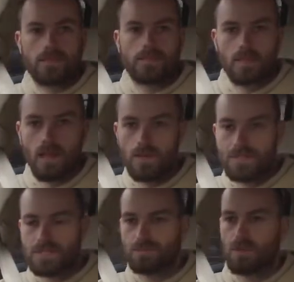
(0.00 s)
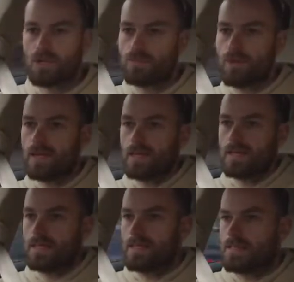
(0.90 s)
The lowest blue bit
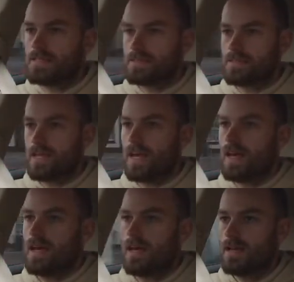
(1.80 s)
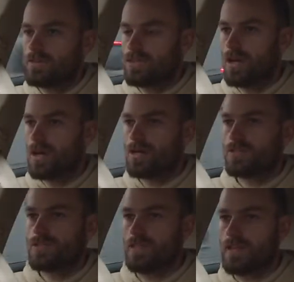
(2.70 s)
is
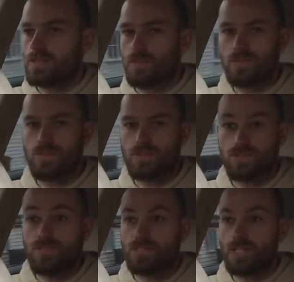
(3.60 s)
charge, so that's when you're using